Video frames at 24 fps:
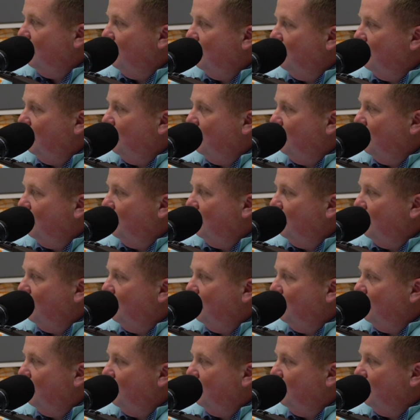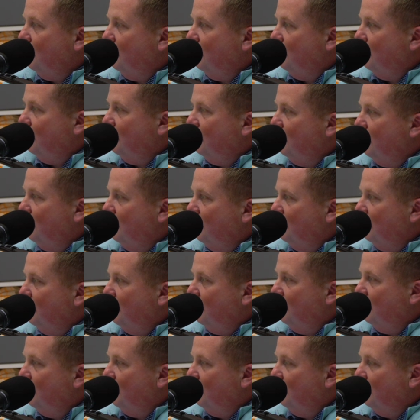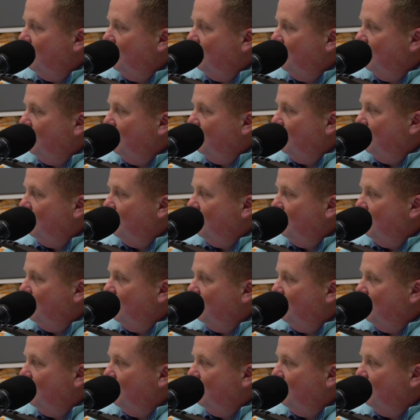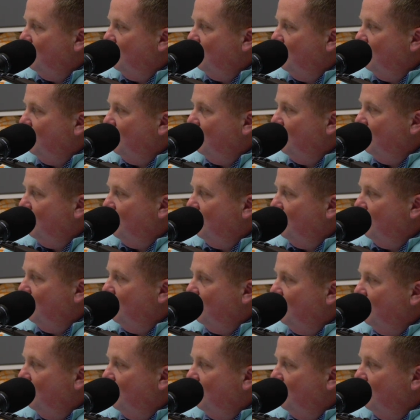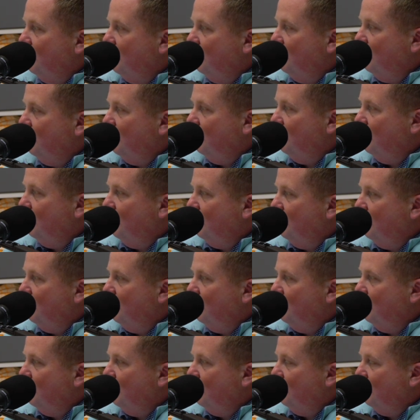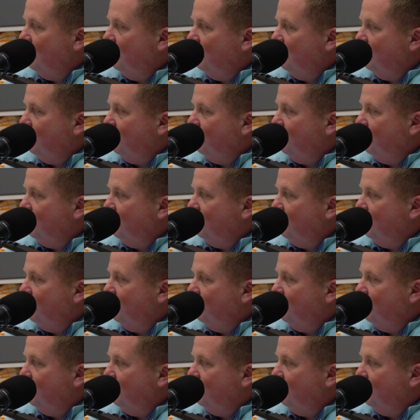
(silent)